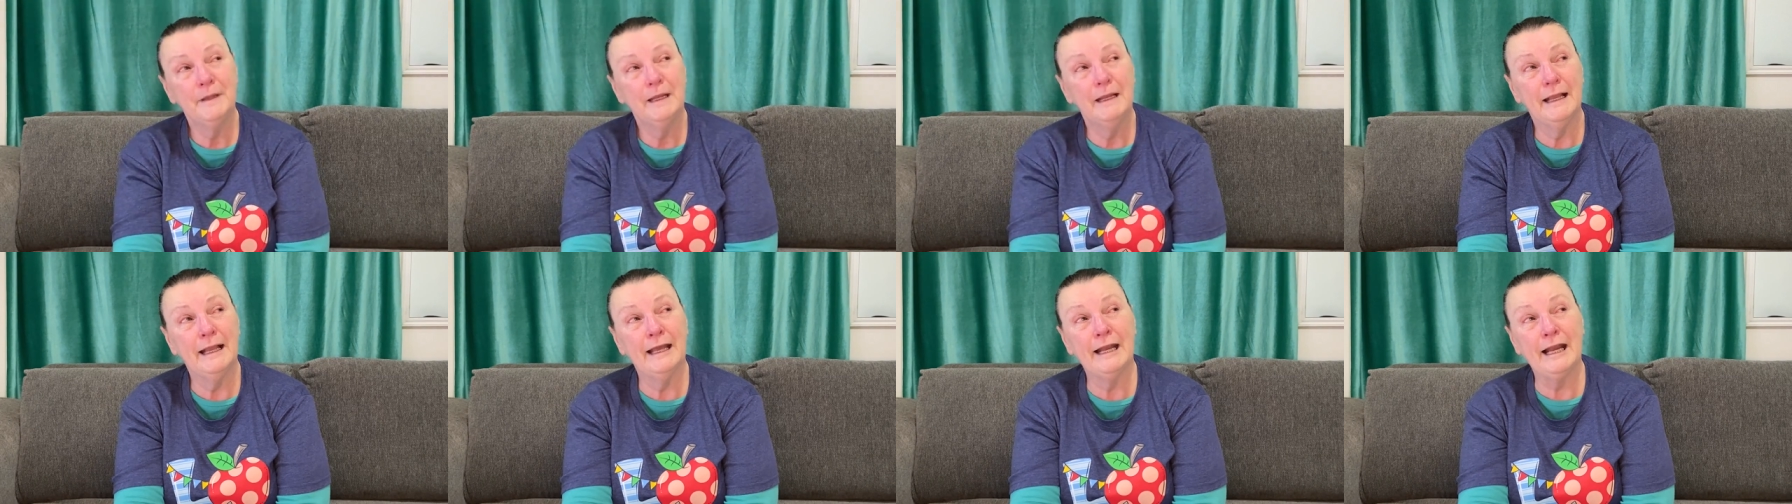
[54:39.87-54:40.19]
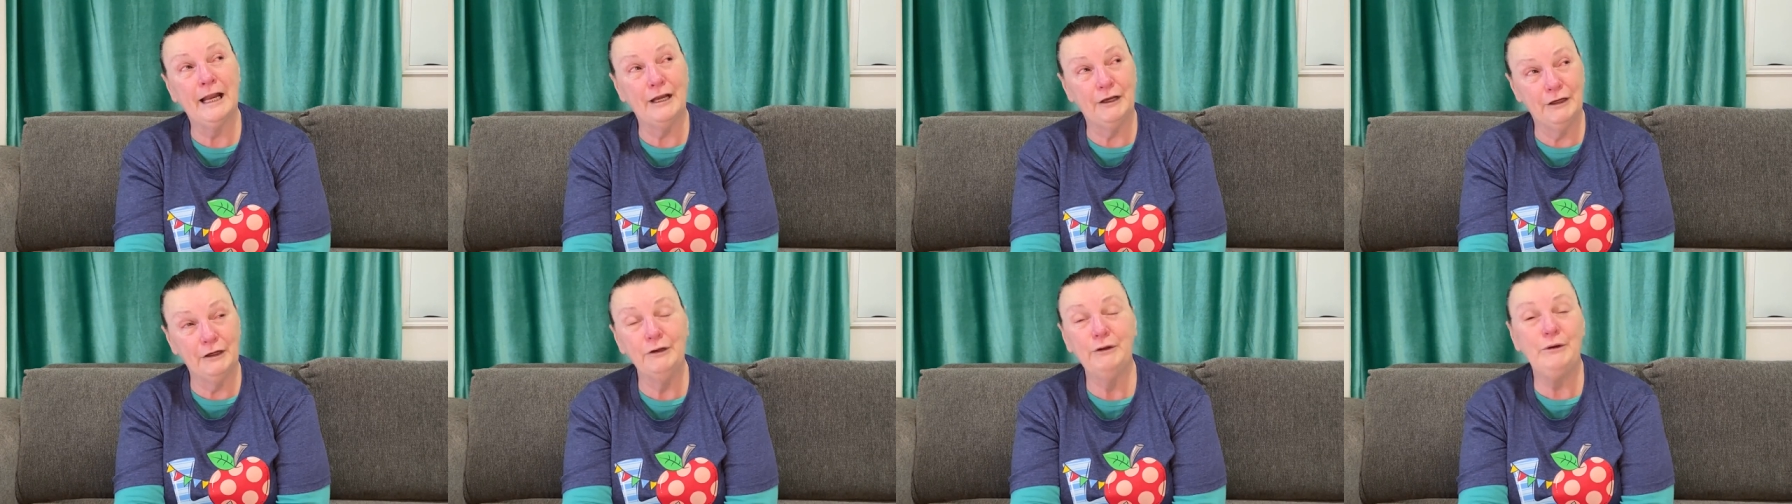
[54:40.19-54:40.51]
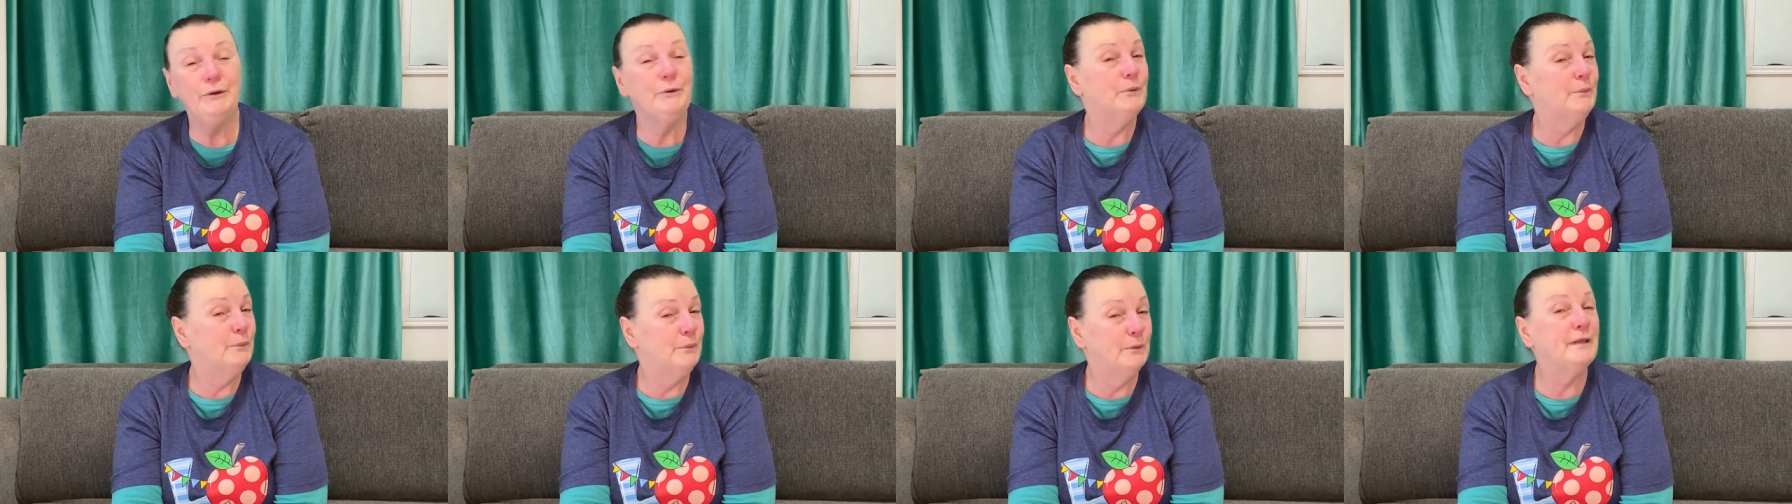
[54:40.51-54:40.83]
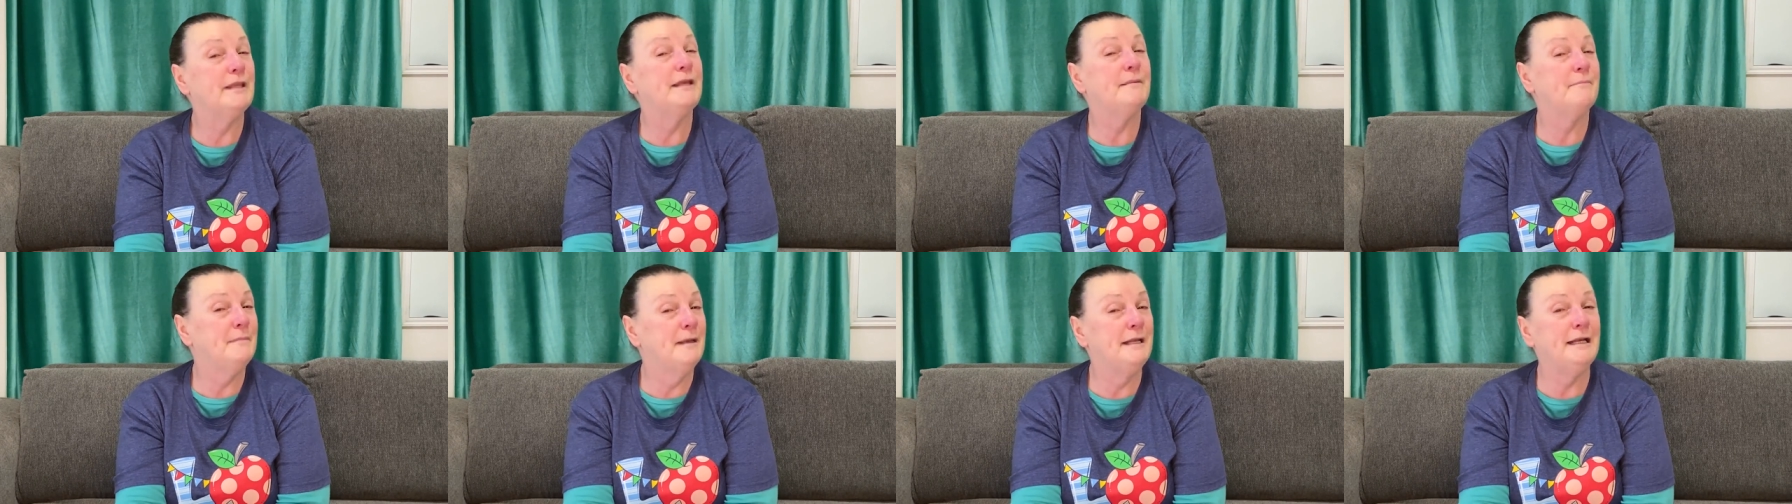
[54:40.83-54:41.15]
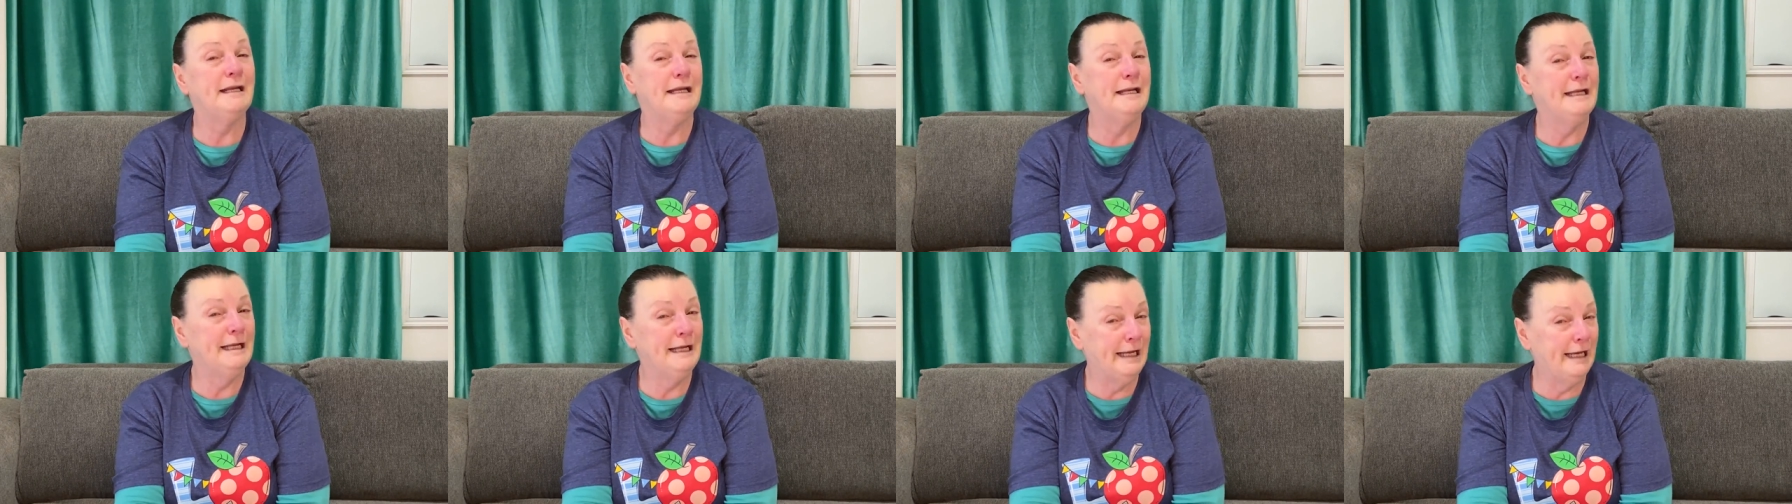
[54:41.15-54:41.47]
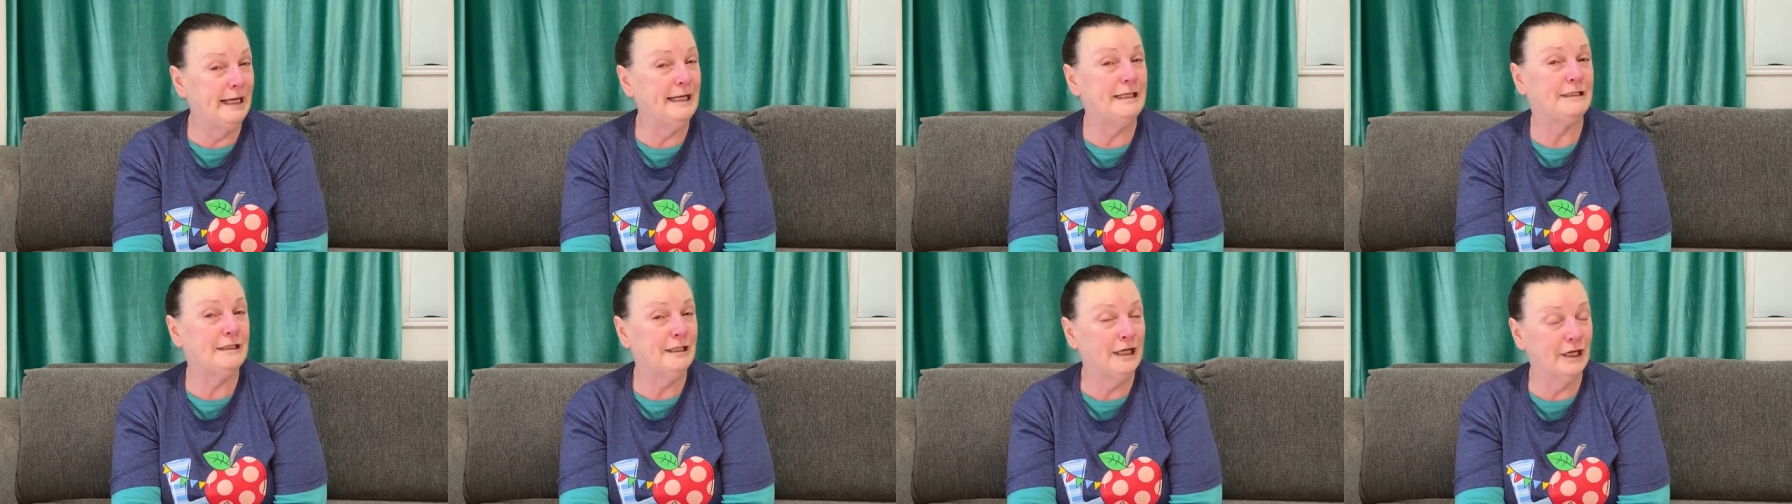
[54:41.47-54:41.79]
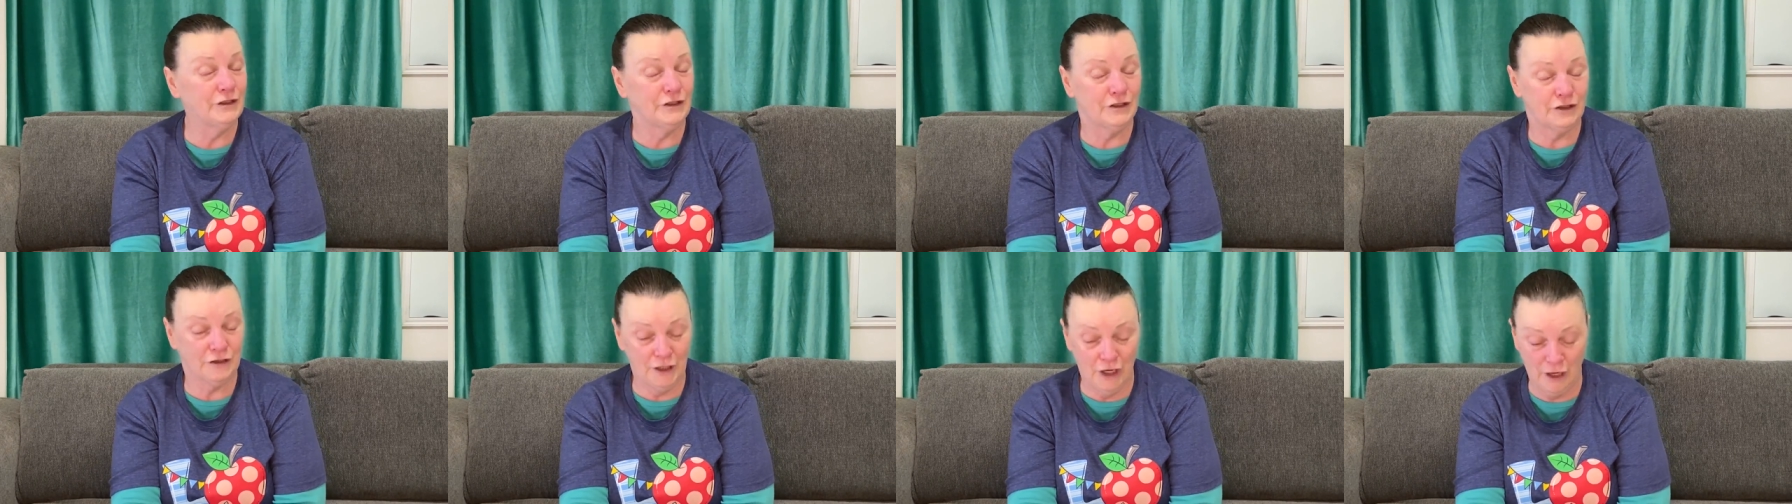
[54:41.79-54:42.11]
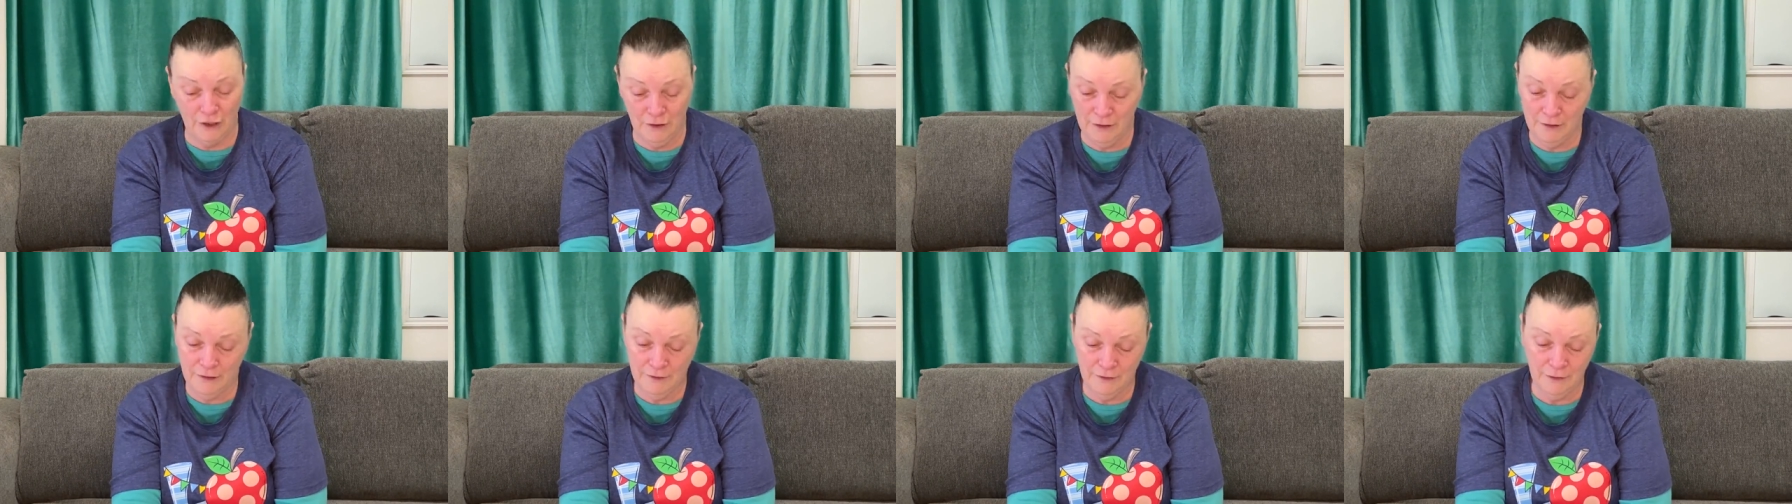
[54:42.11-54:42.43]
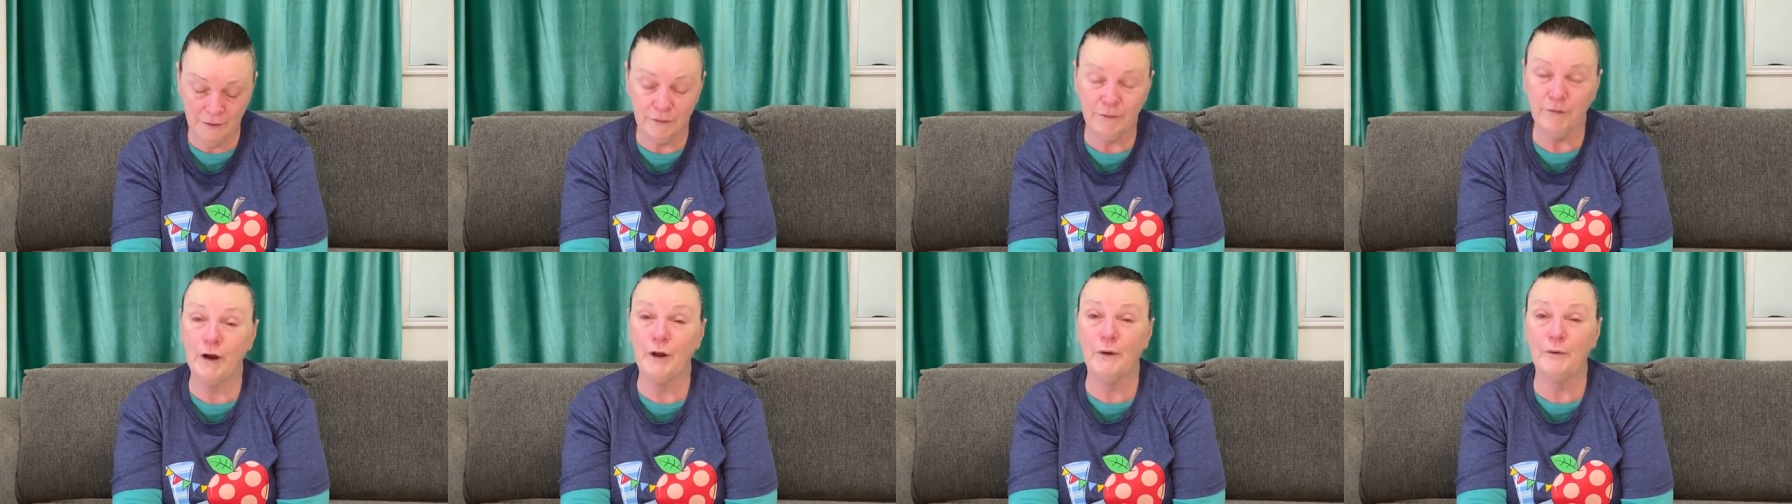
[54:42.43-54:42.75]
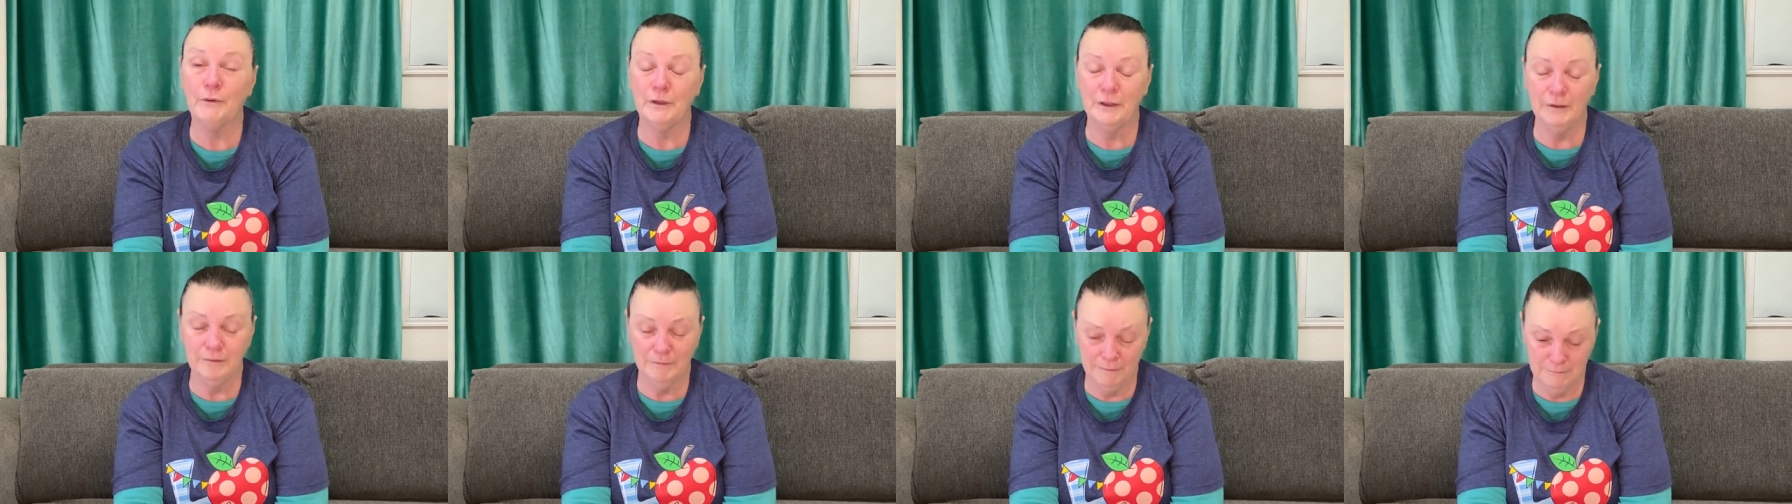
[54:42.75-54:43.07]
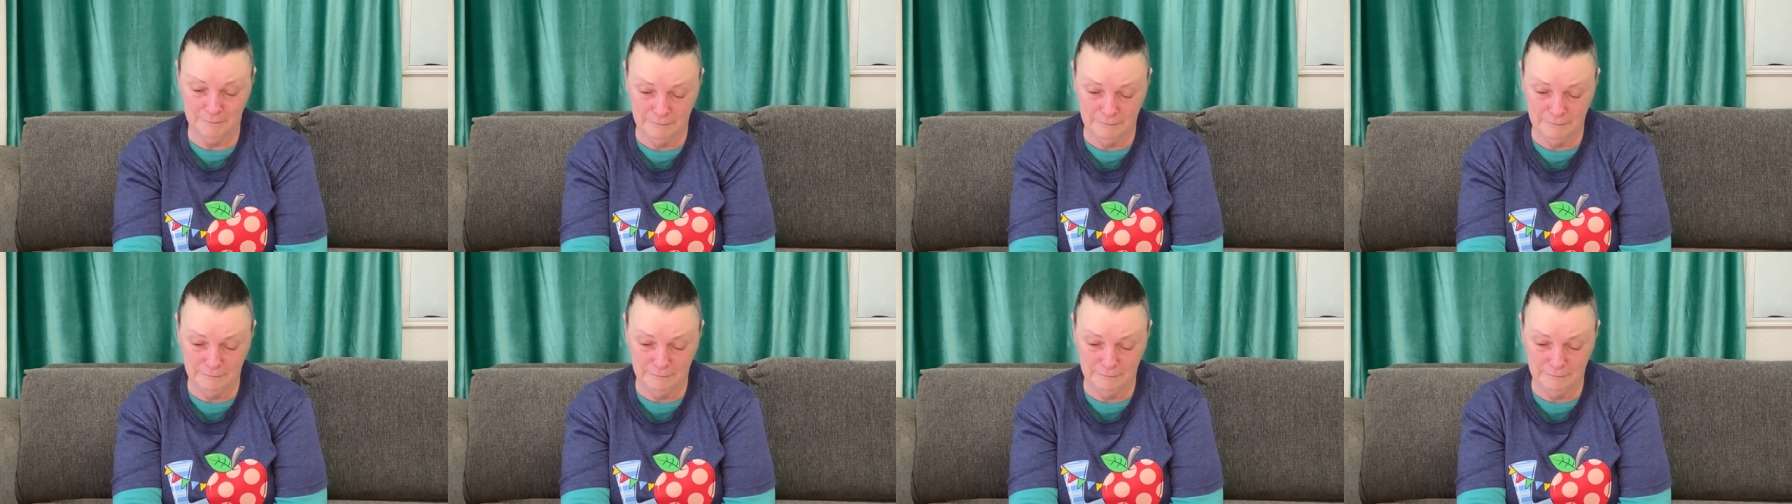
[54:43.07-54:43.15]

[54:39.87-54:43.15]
And I knew when the minute he touched the throne,